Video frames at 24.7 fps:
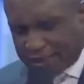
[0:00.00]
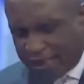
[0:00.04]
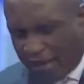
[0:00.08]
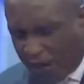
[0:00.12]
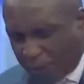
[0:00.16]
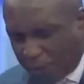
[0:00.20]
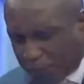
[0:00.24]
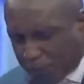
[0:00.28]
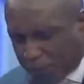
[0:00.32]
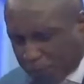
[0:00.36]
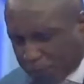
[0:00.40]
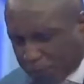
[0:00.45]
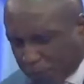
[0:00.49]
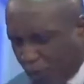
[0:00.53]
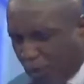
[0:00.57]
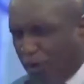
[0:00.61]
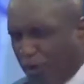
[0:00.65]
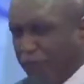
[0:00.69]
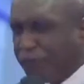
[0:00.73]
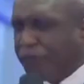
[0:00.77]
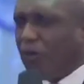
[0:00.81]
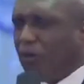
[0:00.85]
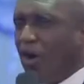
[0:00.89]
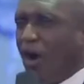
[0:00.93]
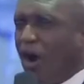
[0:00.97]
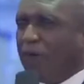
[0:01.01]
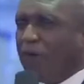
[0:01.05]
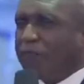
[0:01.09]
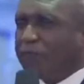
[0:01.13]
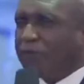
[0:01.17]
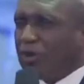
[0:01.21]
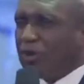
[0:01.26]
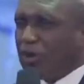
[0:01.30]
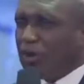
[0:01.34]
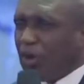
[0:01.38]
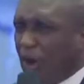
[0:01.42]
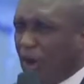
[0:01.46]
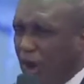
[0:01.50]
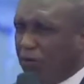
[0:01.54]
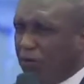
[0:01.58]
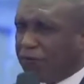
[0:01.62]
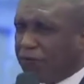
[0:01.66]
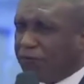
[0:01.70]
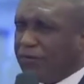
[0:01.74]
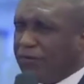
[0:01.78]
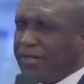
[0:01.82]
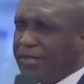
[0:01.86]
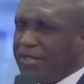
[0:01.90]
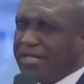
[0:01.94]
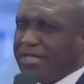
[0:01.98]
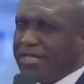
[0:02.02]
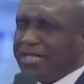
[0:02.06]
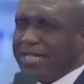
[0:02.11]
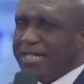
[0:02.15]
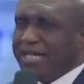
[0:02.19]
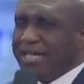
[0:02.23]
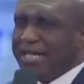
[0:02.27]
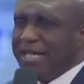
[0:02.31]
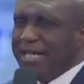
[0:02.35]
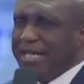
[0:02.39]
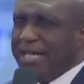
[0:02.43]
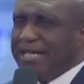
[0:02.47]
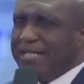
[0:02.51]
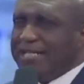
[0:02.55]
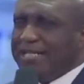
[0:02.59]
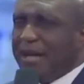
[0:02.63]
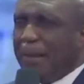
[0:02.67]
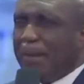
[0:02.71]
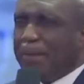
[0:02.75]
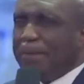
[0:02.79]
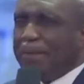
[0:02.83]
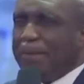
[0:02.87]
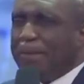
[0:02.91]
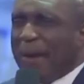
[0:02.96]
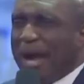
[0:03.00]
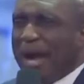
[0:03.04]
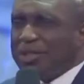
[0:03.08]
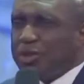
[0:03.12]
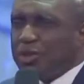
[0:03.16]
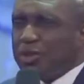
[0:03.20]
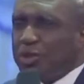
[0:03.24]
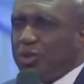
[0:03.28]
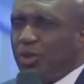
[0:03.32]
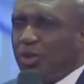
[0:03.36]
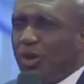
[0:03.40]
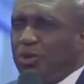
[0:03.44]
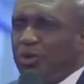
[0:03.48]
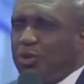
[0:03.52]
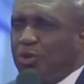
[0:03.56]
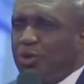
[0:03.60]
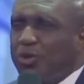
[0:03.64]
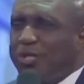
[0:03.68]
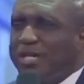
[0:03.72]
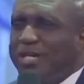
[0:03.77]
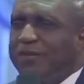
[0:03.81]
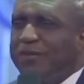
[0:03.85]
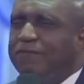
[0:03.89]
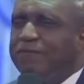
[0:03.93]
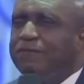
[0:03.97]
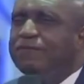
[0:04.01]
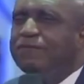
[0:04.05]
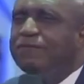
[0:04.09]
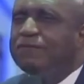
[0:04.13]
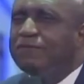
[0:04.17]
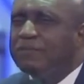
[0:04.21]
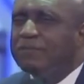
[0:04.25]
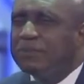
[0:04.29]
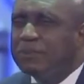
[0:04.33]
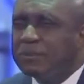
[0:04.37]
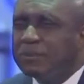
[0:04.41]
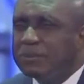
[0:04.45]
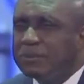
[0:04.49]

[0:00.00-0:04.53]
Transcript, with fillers: the proof of love is the passion to give.